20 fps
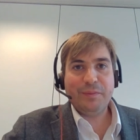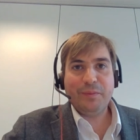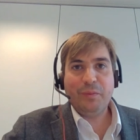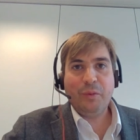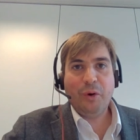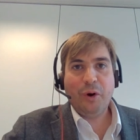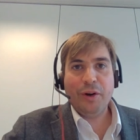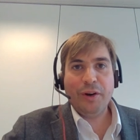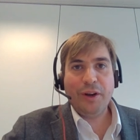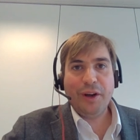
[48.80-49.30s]

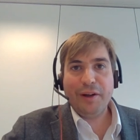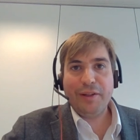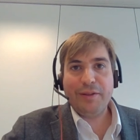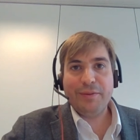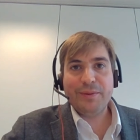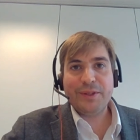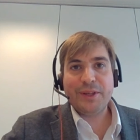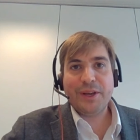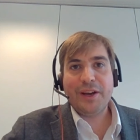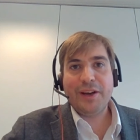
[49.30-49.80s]
what on earth
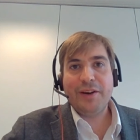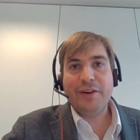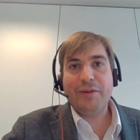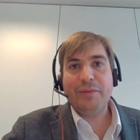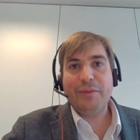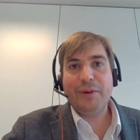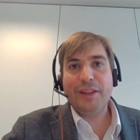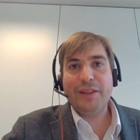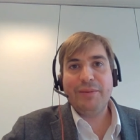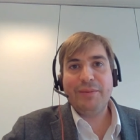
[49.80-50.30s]
was going on
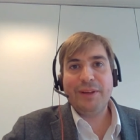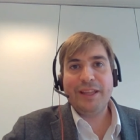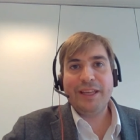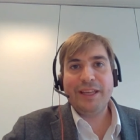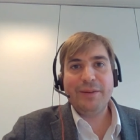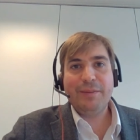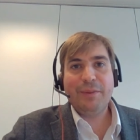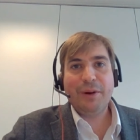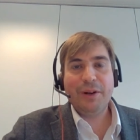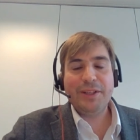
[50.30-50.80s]
with, with
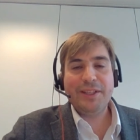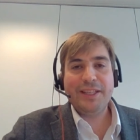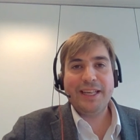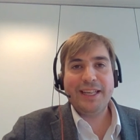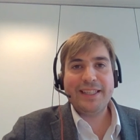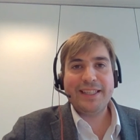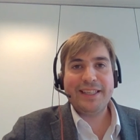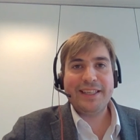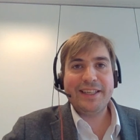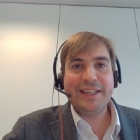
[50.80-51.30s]
EU
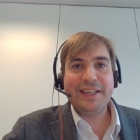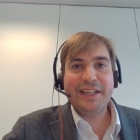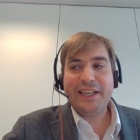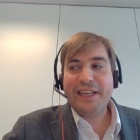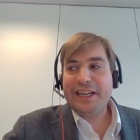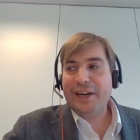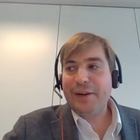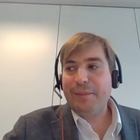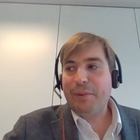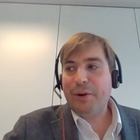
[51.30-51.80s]
politics and,
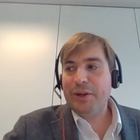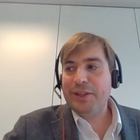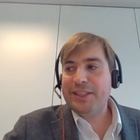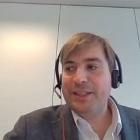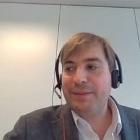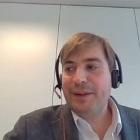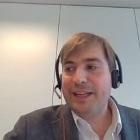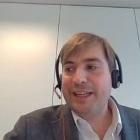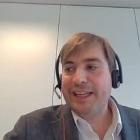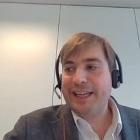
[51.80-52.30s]
and policy
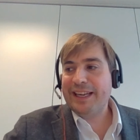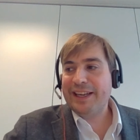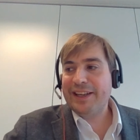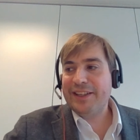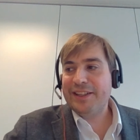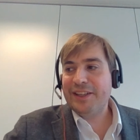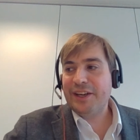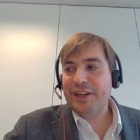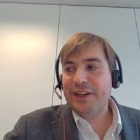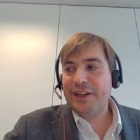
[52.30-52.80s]
making.
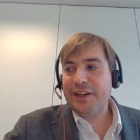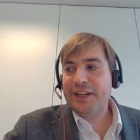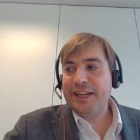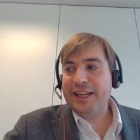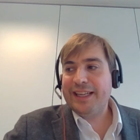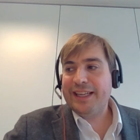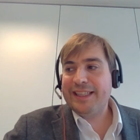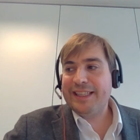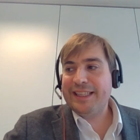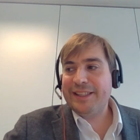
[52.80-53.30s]
And uh,
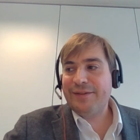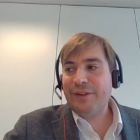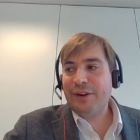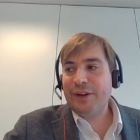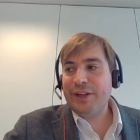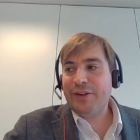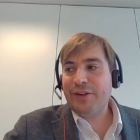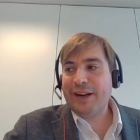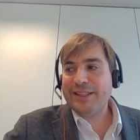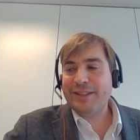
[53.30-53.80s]
it, it's
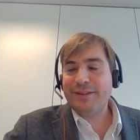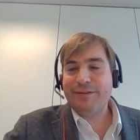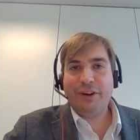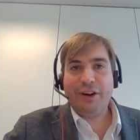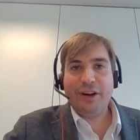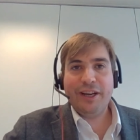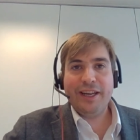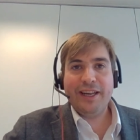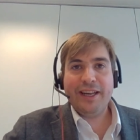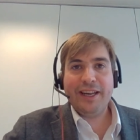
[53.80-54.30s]
very
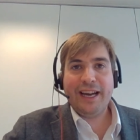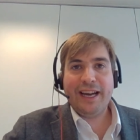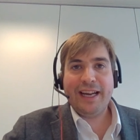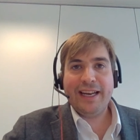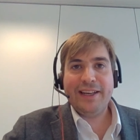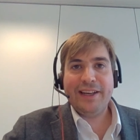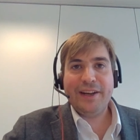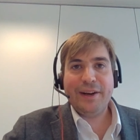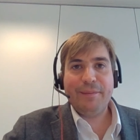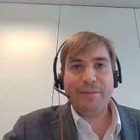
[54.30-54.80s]
gratifying
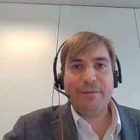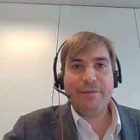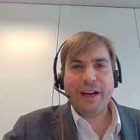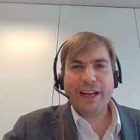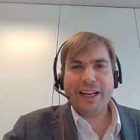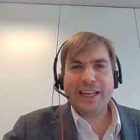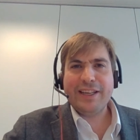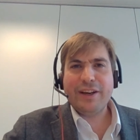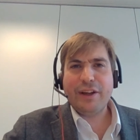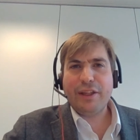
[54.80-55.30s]
and um,
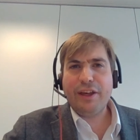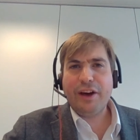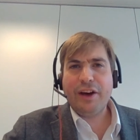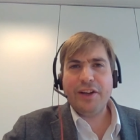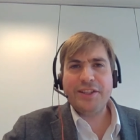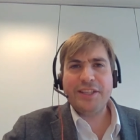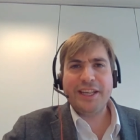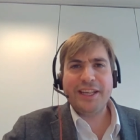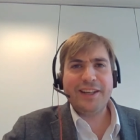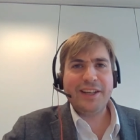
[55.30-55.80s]
frankly
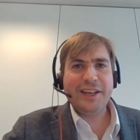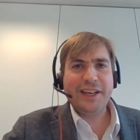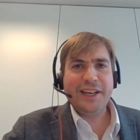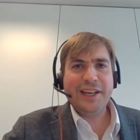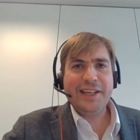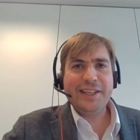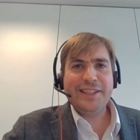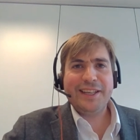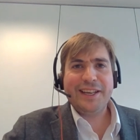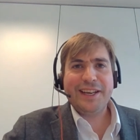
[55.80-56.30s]
cathartic
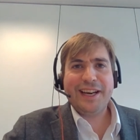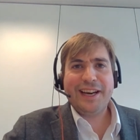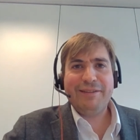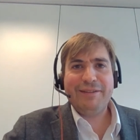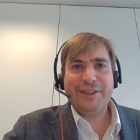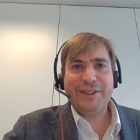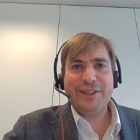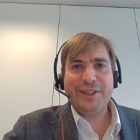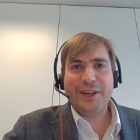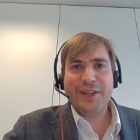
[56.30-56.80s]
to have
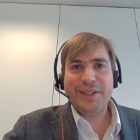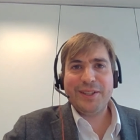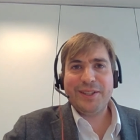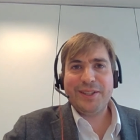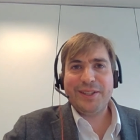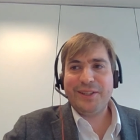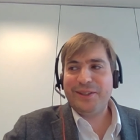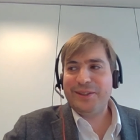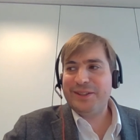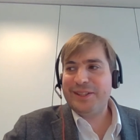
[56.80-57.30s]
the chance
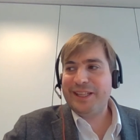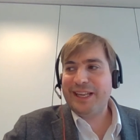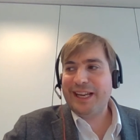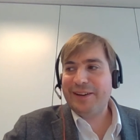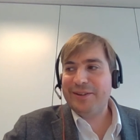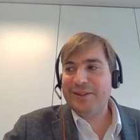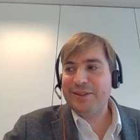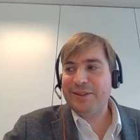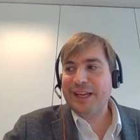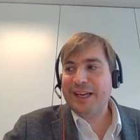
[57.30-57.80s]
to, to
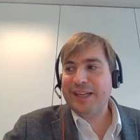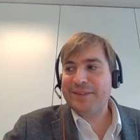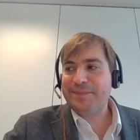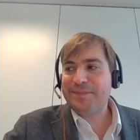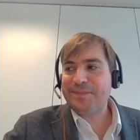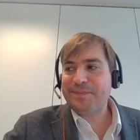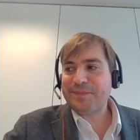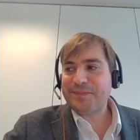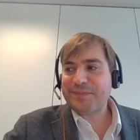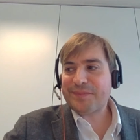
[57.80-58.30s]
now do that
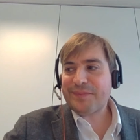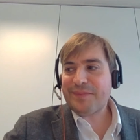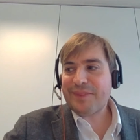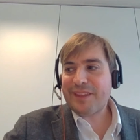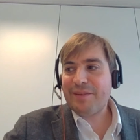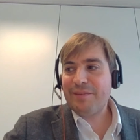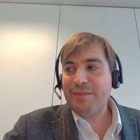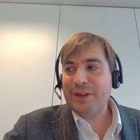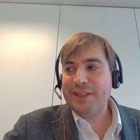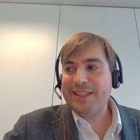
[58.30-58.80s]

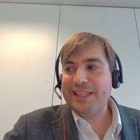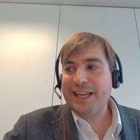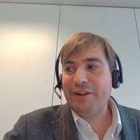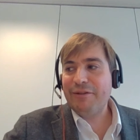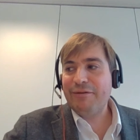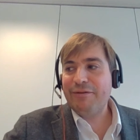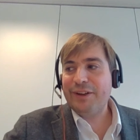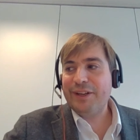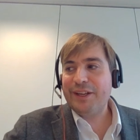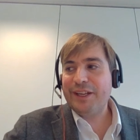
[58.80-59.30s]

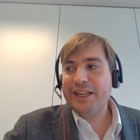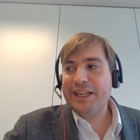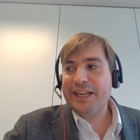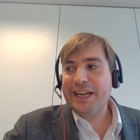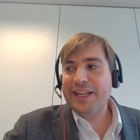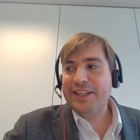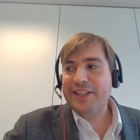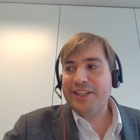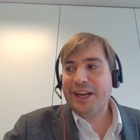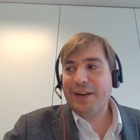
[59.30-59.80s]
myself and
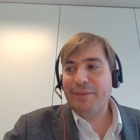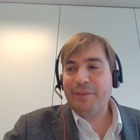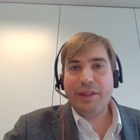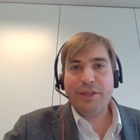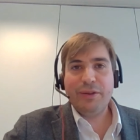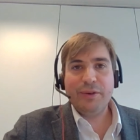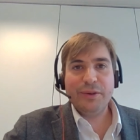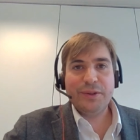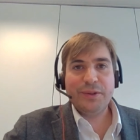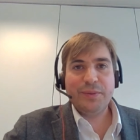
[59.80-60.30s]
and share my
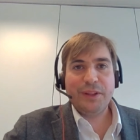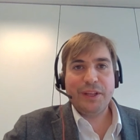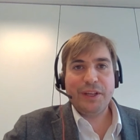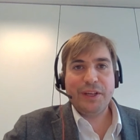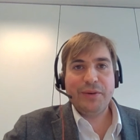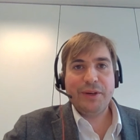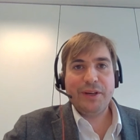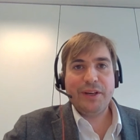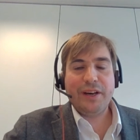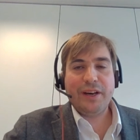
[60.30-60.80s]
thoughts with
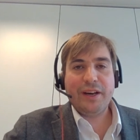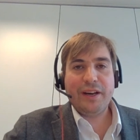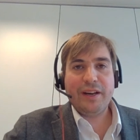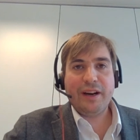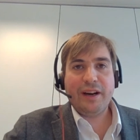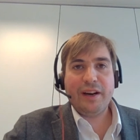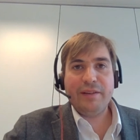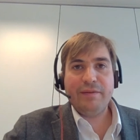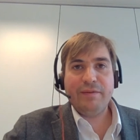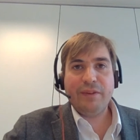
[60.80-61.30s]
you. And I,
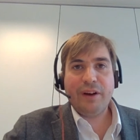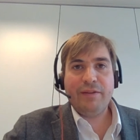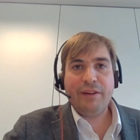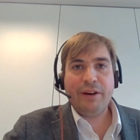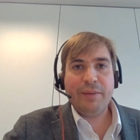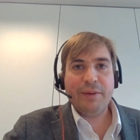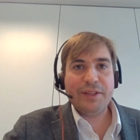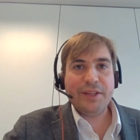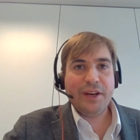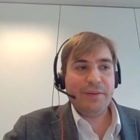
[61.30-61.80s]
I, I very
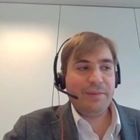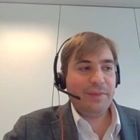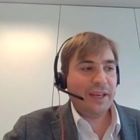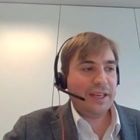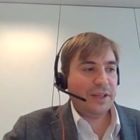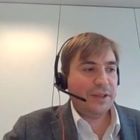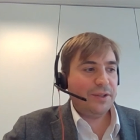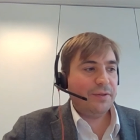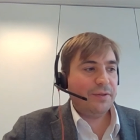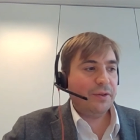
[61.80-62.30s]
much hope they're
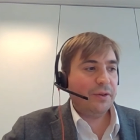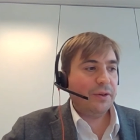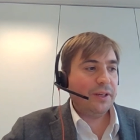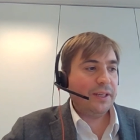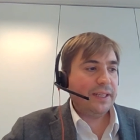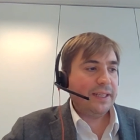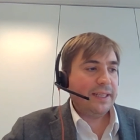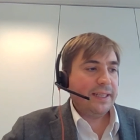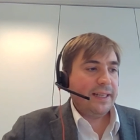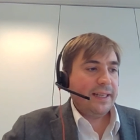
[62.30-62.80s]
useful.
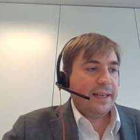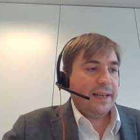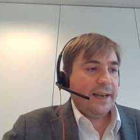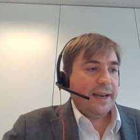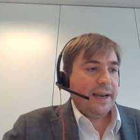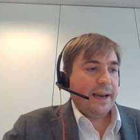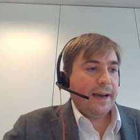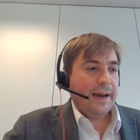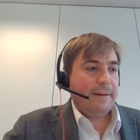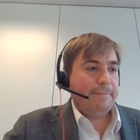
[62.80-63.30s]

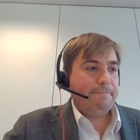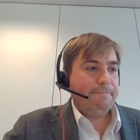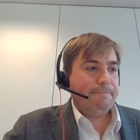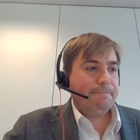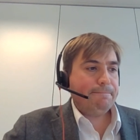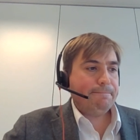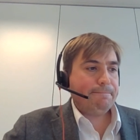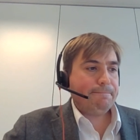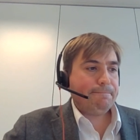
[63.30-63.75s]
Um,